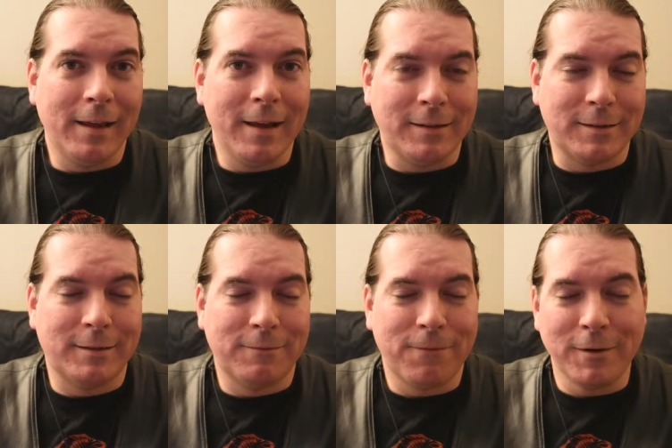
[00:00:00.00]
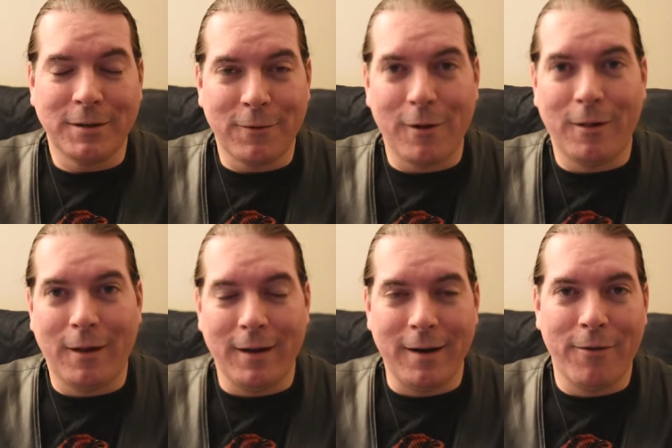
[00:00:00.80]
It's, first of
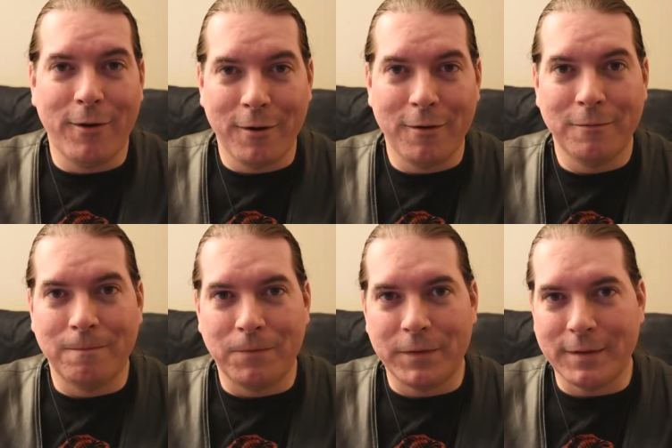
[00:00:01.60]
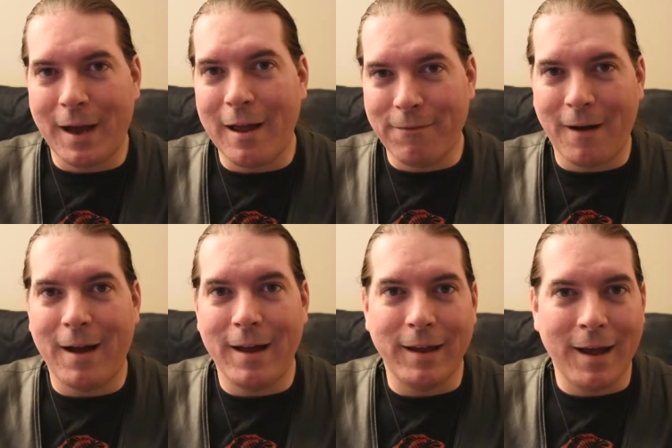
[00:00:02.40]
all, another
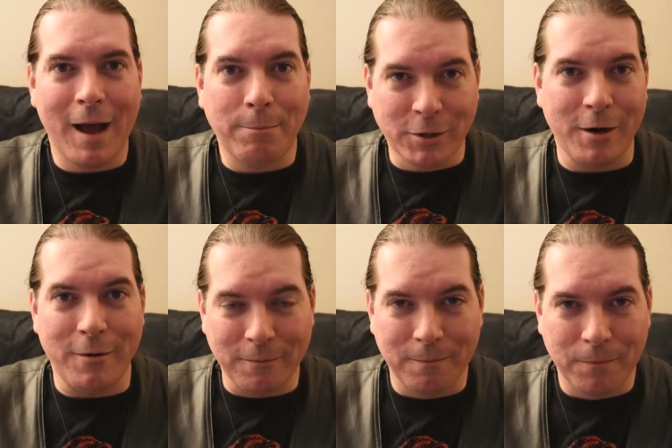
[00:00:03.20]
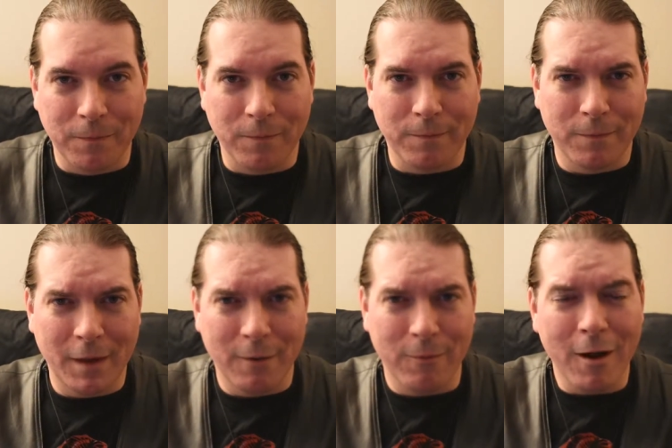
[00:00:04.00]
sci-fi cop show.
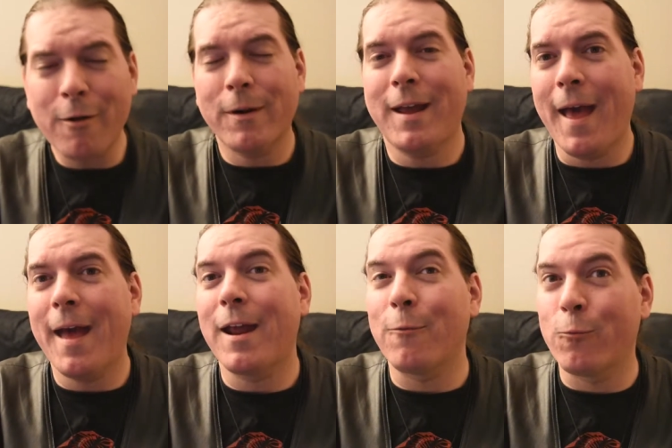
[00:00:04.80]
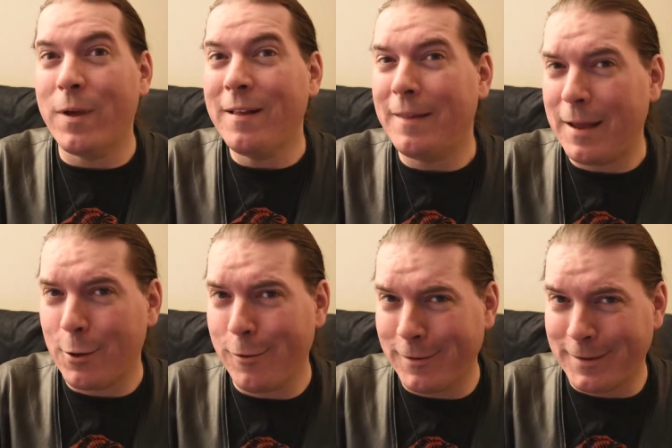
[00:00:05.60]
We already had a really
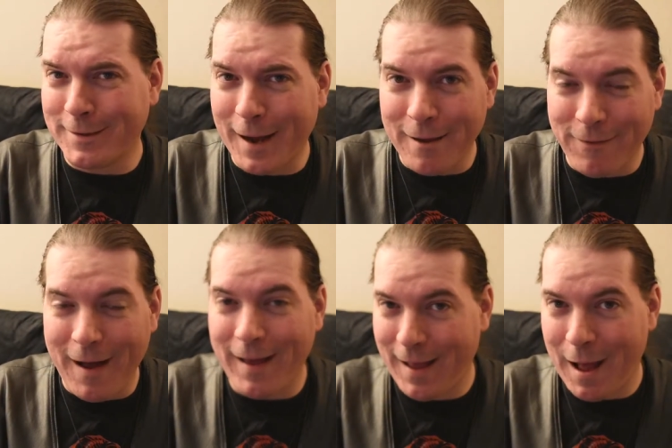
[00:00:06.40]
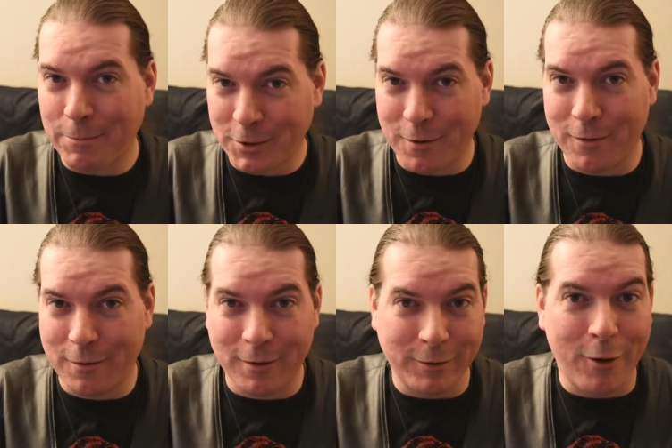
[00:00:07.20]
good sci-fi cop show
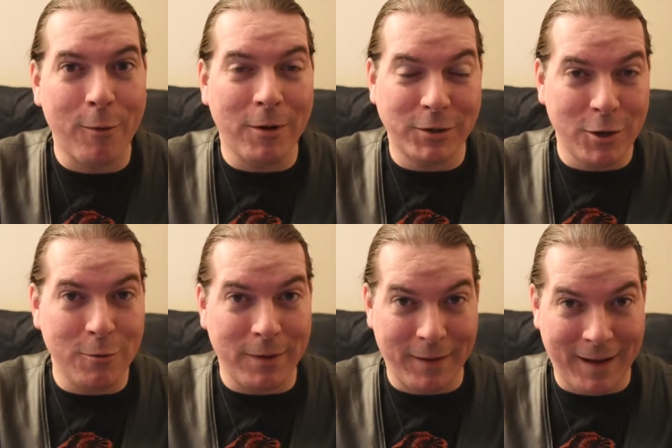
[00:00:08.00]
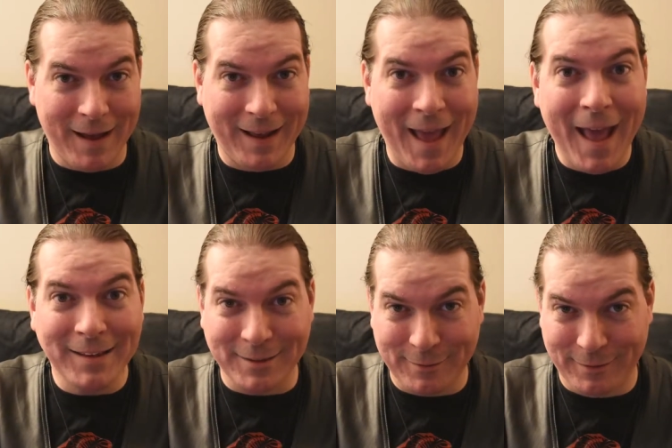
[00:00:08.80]
called Almost Human that got
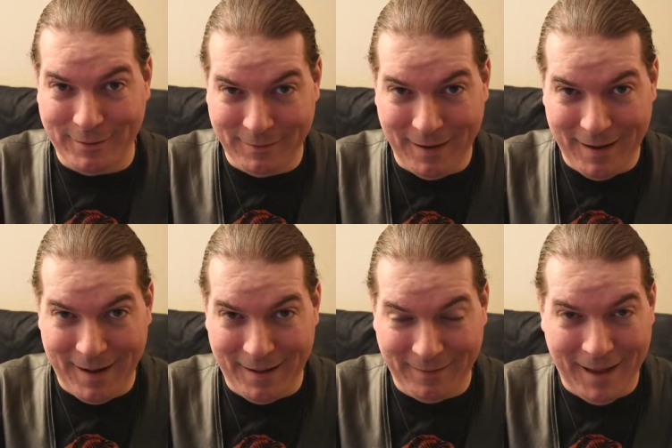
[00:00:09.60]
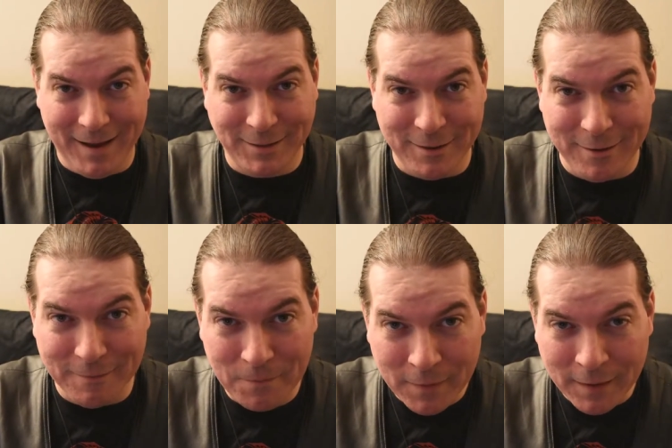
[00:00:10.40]
canceled last year.